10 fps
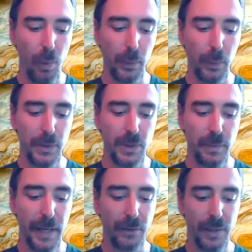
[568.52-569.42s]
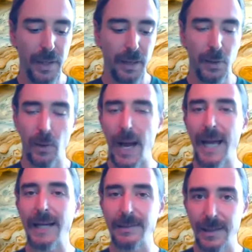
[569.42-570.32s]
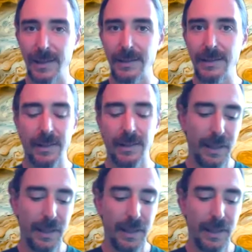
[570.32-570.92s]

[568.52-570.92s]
which is about, you know, I exist.